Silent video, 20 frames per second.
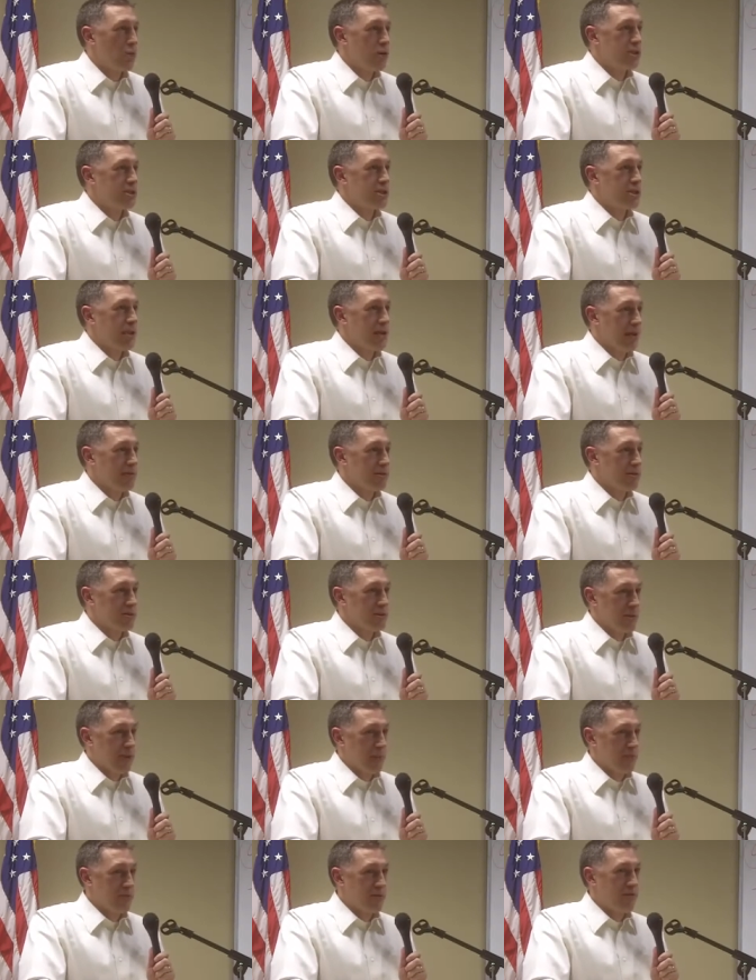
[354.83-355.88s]
which
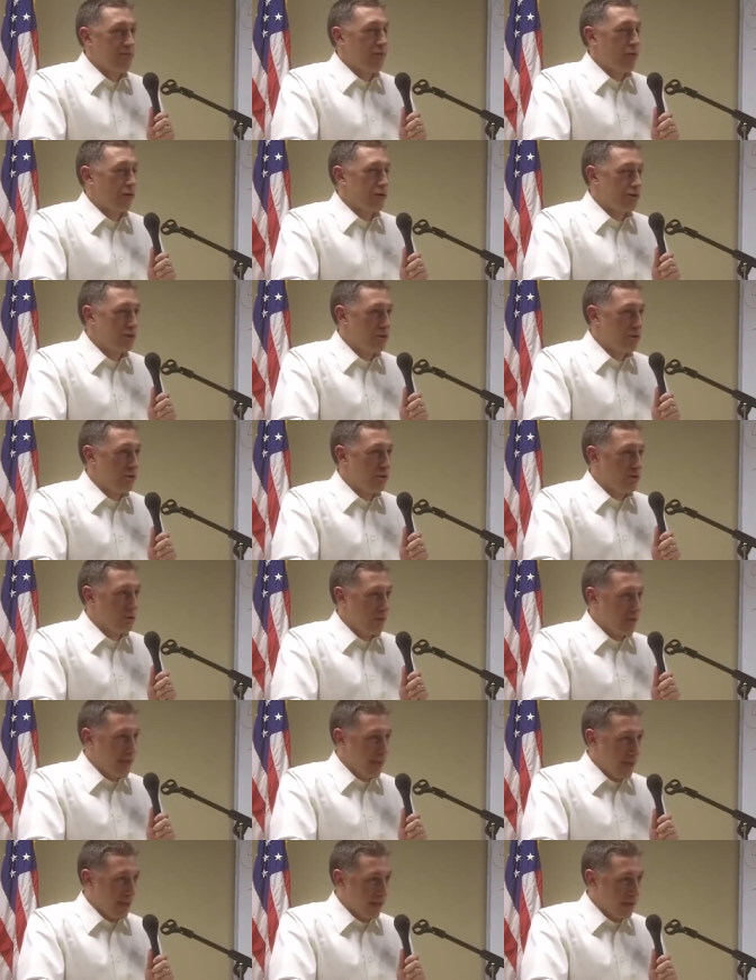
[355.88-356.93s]
enables them to force you to do
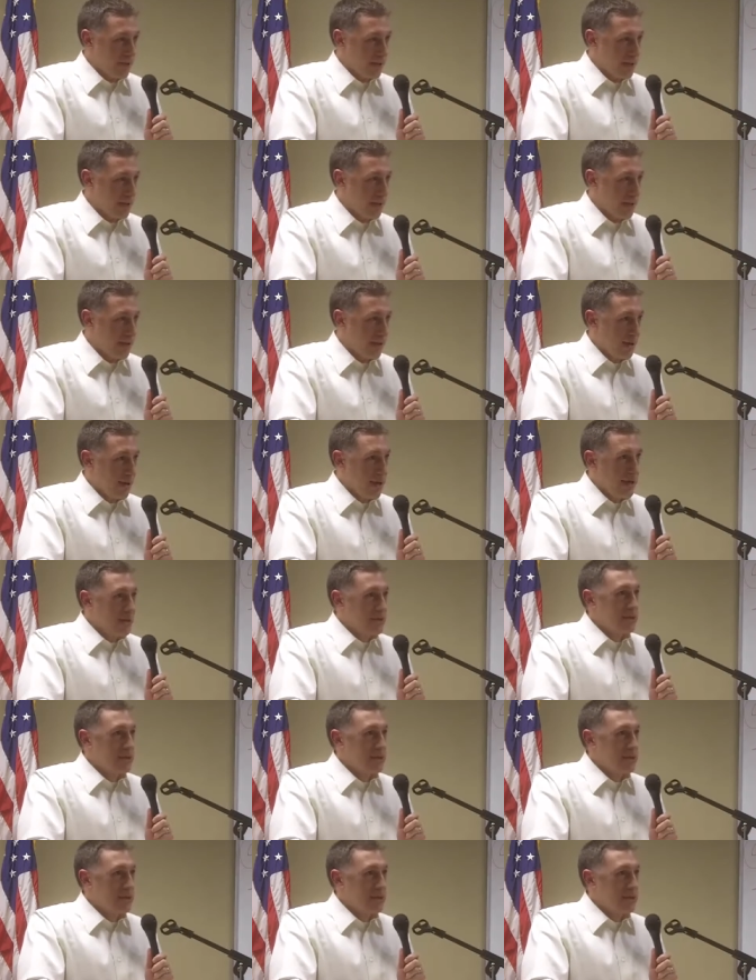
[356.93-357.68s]
an accounting,